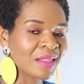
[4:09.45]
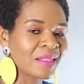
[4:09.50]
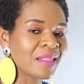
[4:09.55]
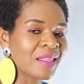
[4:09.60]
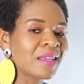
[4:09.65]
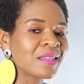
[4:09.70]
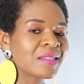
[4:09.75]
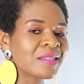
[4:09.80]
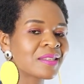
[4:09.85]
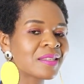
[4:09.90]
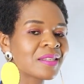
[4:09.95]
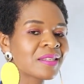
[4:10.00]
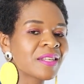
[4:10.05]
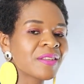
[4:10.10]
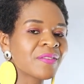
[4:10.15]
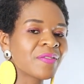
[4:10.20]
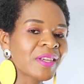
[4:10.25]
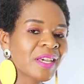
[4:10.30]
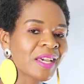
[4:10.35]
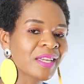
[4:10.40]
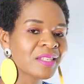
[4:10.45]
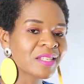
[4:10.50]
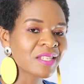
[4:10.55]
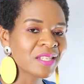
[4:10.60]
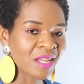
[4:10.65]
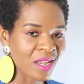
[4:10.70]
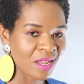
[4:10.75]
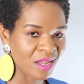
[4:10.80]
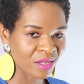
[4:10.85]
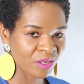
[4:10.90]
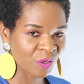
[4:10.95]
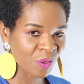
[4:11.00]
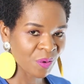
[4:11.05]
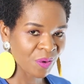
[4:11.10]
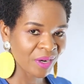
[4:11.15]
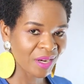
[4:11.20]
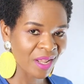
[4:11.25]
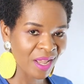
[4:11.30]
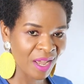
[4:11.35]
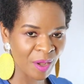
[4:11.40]
There is significant change
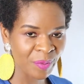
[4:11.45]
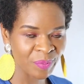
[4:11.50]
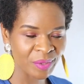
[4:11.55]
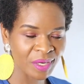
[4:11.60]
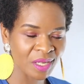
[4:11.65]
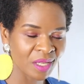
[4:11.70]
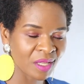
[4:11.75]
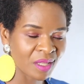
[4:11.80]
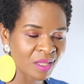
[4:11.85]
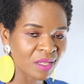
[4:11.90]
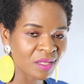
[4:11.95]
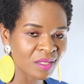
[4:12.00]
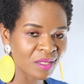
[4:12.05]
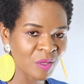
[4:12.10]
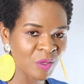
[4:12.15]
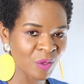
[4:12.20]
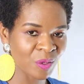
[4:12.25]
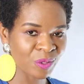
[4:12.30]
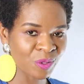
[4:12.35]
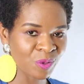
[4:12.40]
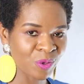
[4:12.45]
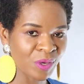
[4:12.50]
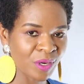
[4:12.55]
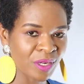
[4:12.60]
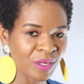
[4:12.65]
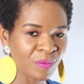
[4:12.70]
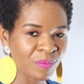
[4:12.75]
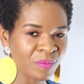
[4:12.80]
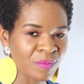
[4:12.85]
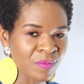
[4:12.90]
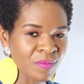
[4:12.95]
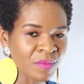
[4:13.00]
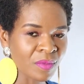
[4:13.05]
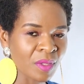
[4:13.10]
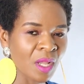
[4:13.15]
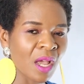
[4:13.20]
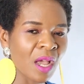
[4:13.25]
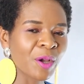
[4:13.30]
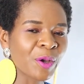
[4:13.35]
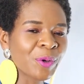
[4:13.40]
already happening in this industry.
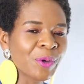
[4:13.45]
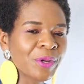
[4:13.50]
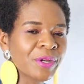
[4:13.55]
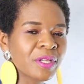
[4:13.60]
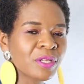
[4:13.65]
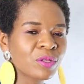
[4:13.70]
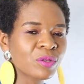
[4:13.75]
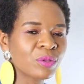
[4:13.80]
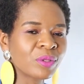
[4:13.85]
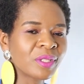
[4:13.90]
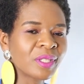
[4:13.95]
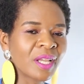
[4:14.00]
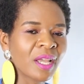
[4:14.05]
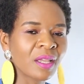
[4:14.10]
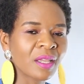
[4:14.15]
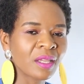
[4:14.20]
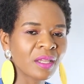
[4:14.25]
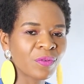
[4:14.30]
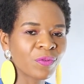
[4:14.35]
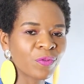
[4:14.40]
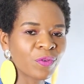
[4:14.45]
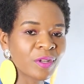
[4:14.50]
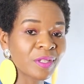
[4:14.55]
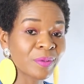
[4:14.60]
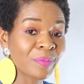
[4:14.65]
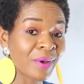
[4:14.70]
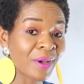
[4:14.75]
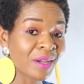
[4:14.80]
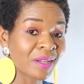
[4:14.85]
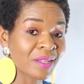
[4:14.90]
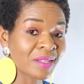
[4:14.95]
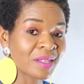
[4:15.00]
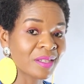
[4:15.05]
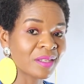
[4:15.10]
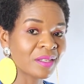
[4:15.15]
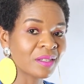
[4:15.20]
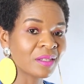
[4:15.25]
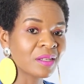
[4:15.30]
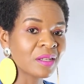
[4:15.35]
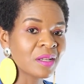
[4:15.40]
According to Tech Invest
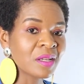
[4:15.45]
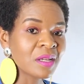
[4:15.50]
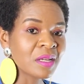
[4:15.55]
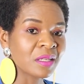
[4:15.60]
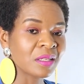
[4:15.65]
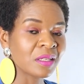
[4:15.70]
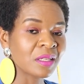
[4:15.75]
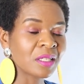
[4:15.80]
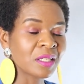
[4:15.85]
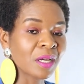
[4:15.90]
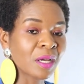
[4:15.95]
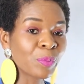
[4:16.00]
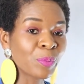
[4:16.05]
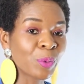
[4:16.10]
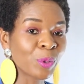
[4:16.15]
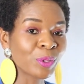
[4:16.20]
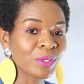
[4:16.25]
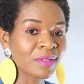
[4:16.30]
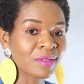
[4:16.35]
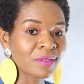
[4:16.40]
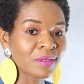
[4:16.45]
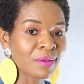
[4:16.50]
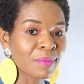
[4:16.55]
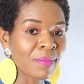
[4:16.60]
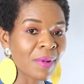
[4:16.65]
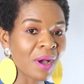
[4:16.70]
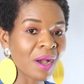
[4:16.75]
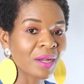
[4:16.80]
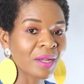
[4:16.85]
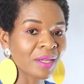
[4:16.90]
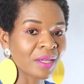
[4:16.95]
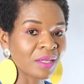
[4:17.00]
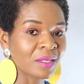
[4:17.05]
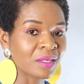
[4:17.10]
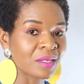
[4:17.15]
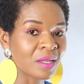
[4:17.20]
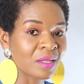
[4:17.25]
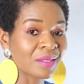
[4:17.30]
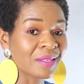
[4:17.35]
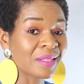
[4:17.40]
magazine, the chatbot
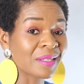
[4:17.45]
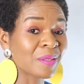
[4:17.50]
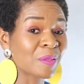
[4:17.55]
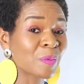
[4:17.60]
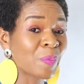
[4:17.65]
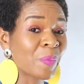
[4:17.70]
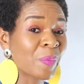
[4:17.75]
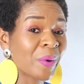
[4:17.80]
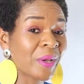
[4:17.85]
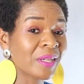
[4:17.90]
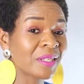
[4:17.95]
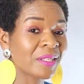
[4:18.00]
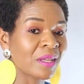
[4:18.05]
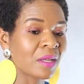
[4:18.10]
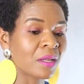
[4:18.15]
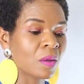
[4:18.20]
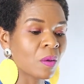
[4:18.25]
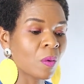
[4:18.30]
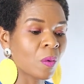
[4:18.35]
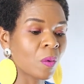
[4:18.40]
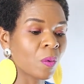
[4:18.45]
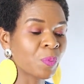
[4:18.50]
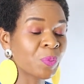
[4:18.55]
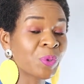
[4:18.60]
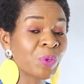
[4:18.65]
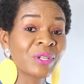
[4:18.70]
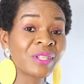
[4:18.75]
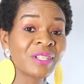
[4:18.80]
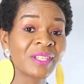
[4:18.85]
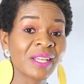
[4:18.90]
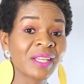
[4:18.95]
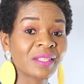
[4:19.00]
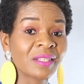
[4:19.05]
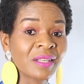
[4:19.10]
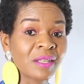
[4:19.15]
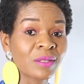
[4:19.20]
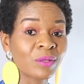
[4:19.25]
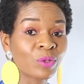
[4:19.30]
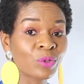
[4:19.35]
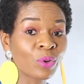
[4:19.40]
market is expected or
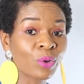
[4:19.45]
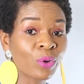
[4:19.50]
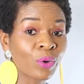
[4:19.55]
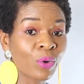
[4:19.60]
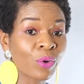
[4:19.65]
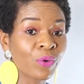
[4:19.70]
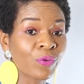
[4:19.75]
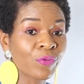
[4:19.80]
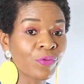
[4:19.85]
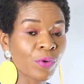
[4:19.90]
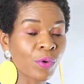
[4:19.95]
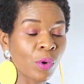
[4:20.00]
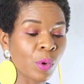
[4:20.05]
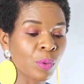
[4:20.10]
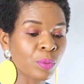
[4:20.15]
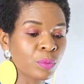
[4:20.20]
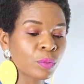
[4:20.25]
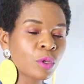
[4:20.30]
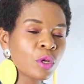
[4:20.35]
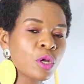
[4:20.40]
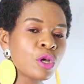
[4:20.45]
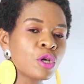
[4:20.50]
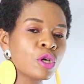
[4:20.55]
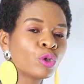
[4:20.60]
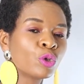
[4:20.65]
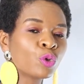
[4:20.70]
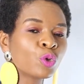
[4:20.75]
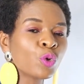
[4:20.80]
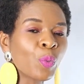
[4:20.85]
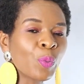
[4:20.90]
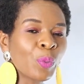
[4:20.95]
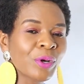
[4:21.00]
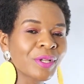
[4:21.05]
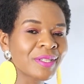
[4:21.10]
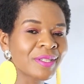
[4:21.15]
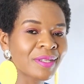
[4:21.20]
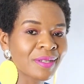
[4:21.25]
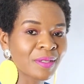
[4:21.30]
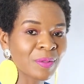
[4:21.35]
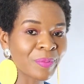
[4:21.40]
projected to grow from
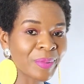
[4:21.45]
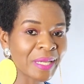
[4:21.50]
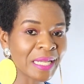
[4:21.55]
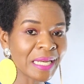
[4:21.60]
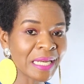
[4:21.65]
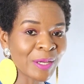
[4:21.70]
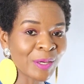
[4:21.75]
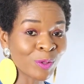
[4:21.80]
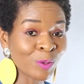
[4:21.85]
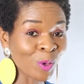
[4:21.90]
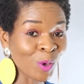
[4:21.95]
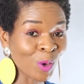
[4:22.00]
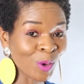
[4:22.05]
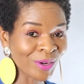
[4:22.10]
$2.6 billion